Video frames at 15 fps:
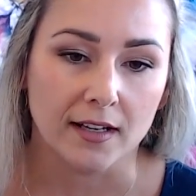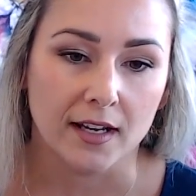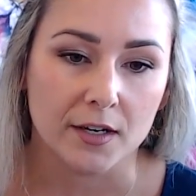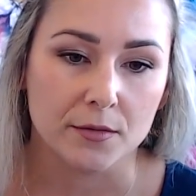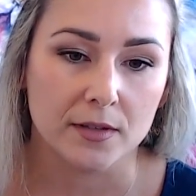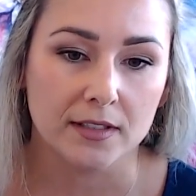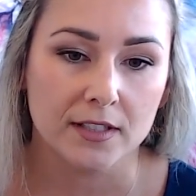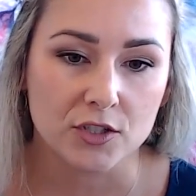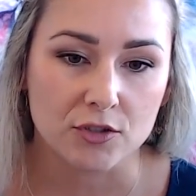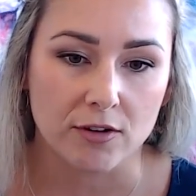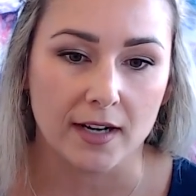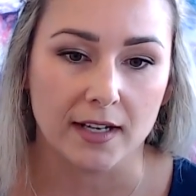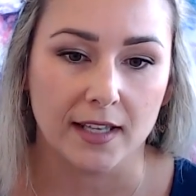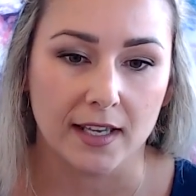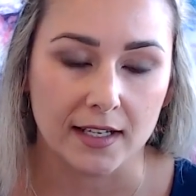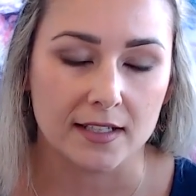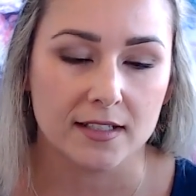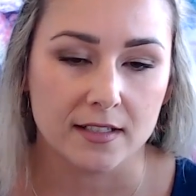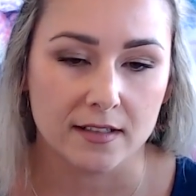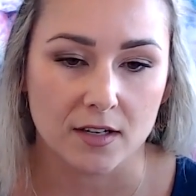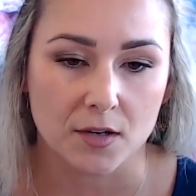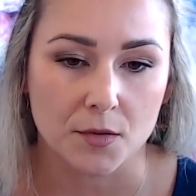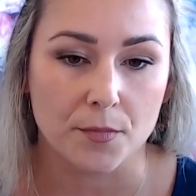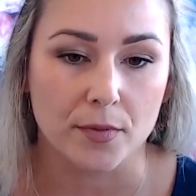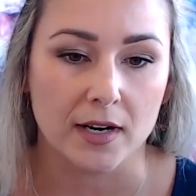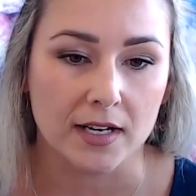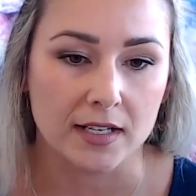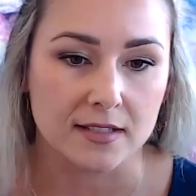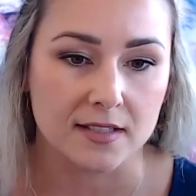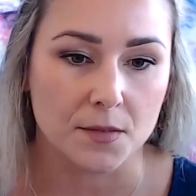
I really try to get into their brains